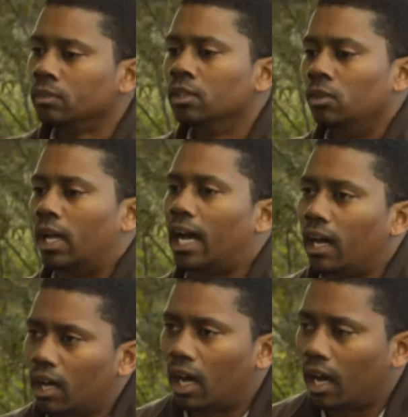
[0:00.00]
Well,
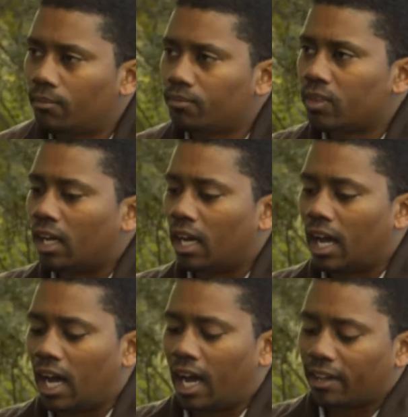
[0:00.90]

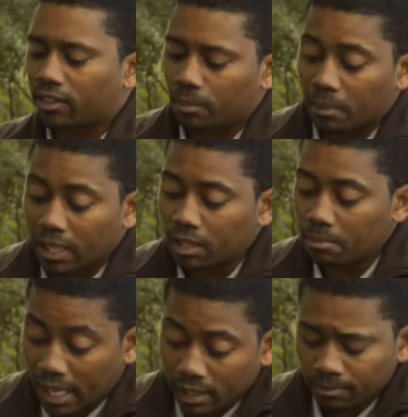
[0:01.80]
I think Mending
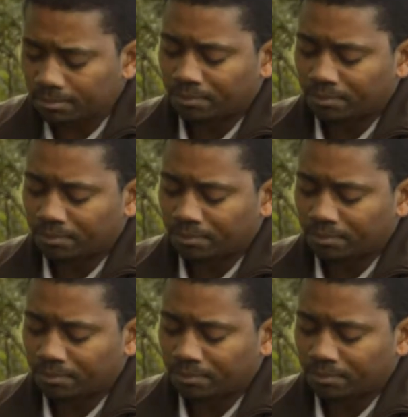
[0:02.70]
Men,